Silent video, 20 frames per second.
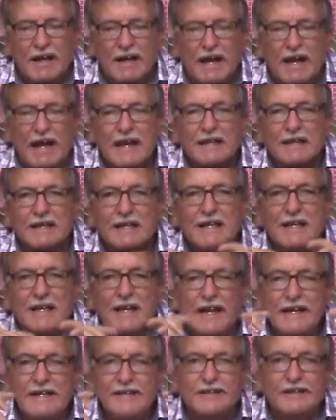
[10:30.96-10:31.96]
and
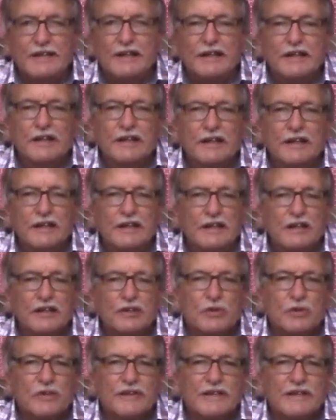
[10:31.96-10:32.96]
later
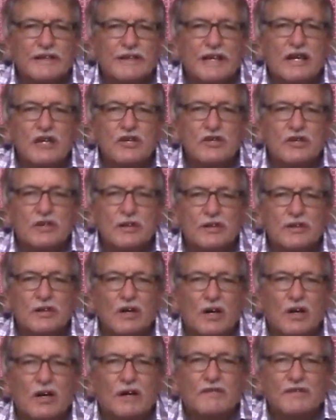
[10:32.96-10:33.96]
to the nation
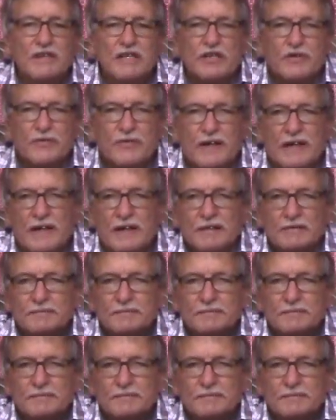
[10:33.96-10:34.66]
of Israel.